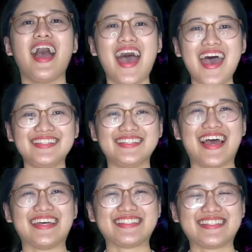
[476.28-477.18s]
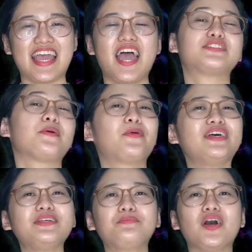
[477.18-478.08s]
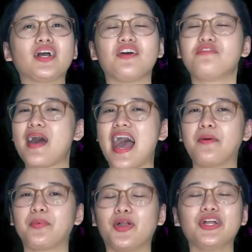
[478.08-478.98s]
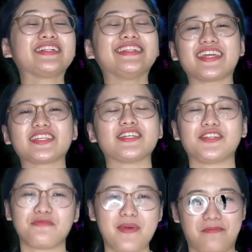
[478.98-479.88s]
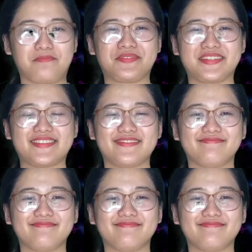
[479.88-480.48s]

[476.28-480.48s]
Atlas is a printed book of maps or a collection of maps.